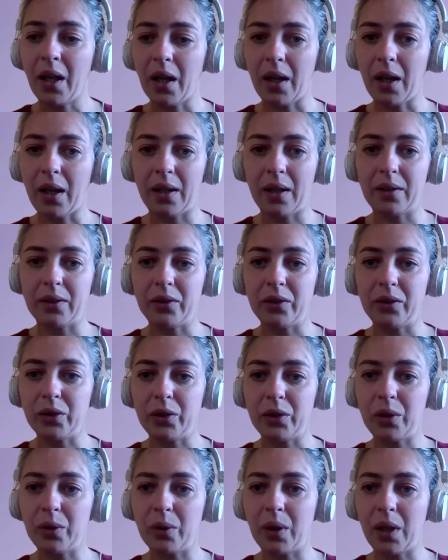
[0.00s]
And
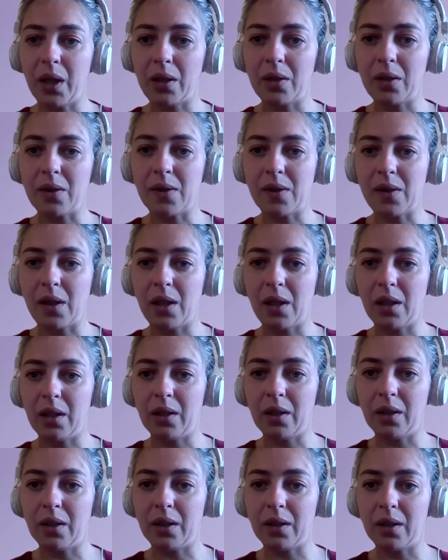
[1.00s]
you can see
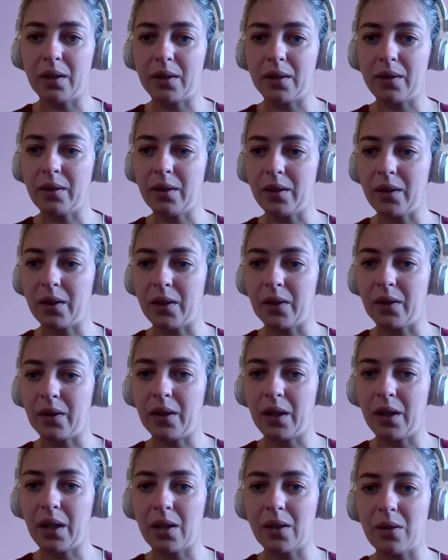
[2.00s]
the
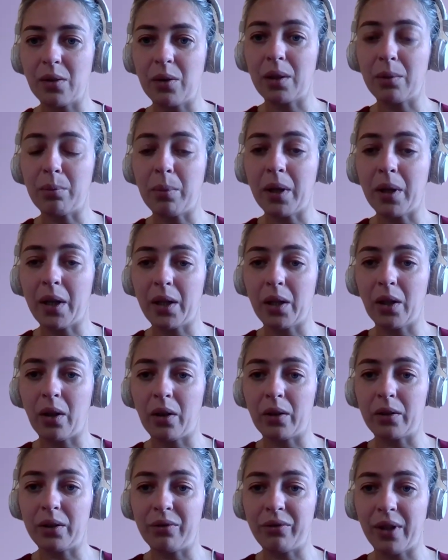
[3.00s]
tickets you can buy
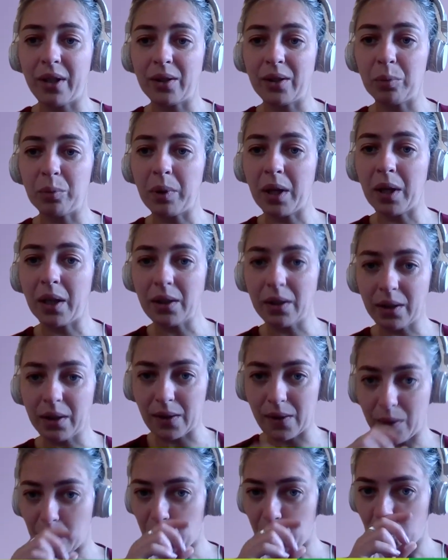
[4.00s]
on Eventbrite
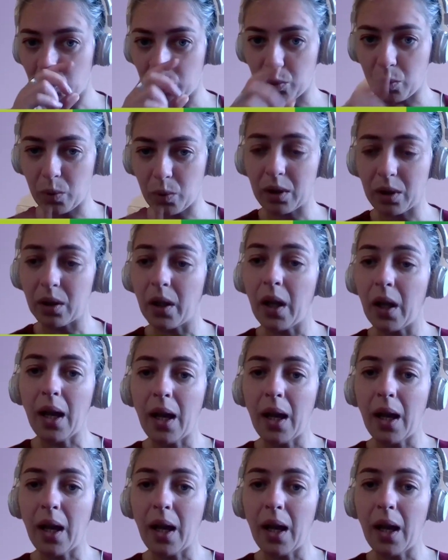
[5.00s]
as usual.